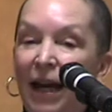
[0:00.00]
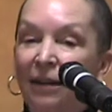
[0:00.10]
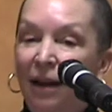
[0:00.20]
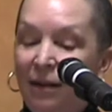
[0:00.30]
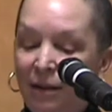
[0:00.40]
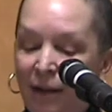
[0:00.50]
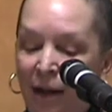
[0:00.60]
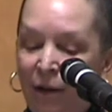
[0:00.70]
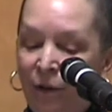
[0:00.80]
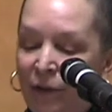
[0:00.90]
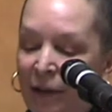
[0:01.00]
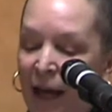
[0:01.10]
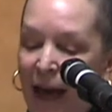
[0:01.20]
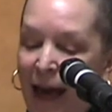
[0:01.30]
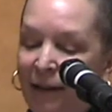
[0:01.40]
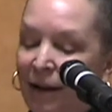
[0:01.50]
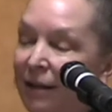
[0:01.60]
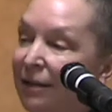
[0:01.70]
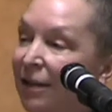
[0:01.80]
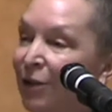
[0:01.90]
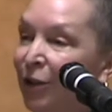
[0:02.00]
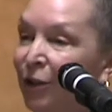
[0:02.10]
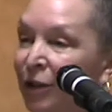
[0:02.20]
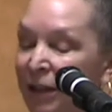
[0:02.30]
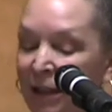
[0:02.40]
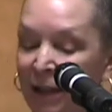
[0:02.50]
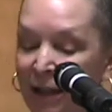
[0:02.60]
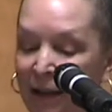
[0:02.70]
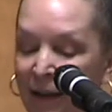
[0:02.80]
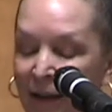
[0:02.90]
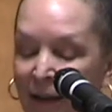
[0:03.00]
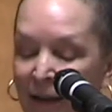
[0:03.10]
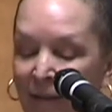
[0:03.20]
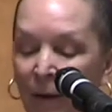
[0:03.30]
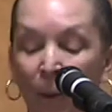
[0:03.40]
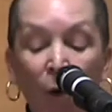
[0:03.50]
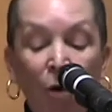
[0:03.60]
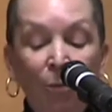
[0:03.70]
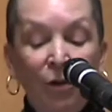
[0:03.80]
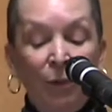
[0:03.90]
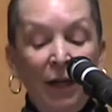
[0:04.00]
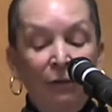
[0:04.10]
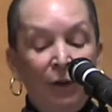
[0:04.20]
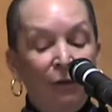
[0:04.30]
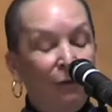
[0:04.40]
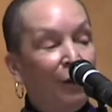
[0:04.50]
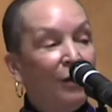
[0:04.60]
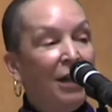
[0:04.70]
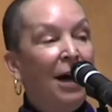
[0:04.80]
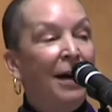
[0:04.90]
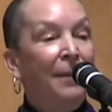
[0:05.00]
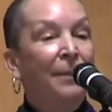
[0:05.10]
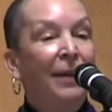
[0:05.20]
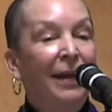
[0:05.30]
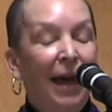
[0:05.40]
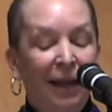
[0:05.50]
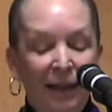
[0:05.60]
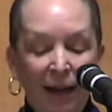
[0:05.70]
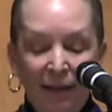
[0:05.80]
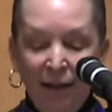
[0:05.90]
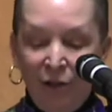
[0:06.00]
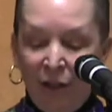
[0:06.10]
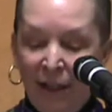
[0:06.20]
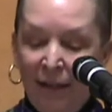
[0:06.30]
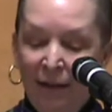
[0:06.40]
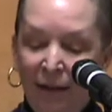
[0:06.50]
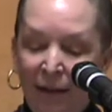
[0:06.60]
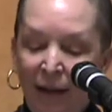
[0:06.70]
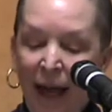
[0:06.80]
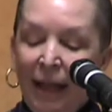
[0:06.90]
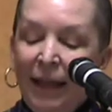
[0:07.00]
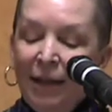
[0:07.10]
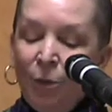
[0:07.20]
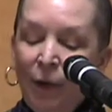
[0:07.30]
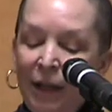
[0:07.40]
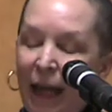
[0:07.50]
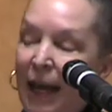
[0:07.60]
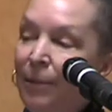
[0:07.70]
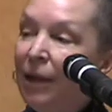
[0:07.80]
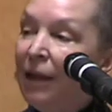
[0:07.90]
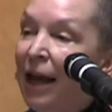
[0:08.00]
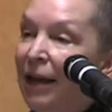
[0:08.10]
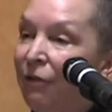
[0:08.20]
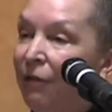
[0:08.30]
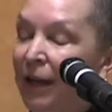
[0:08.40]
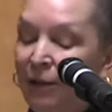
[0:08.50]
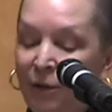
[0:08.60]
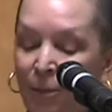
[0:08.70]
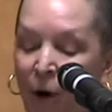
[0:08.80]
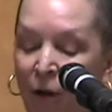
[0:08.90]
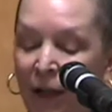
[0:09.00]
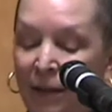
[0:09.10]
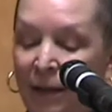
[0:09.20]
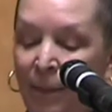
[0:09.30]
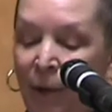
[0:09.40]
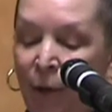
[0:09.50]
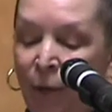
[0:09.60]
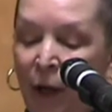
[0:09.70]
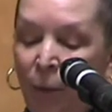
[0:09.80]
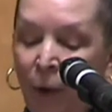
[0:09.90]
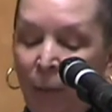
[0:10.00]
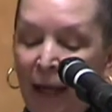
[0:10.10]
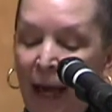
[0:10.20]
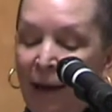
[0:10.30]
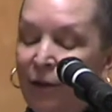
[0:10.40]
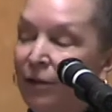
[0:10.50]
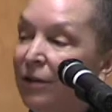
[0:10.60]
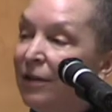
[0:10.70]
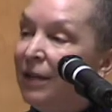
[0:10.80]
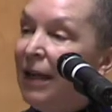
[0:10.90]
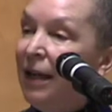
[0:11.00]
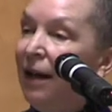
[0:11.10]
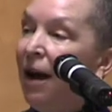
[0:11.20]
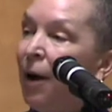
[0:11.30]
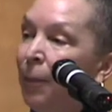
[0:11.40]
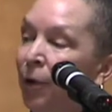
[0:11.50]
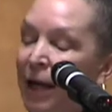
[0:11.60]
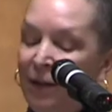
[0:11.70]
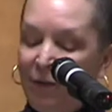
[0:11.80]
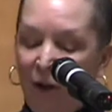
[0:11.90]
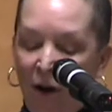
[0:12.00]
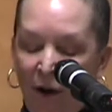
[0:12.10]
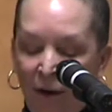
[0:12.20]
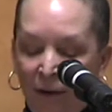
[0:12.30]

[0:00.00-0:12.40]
and ourselves and our sisterhood. The poem was read for the first time at that luncheon. That's where it came to life, in a small gazebo where we gathered to sing our praise song.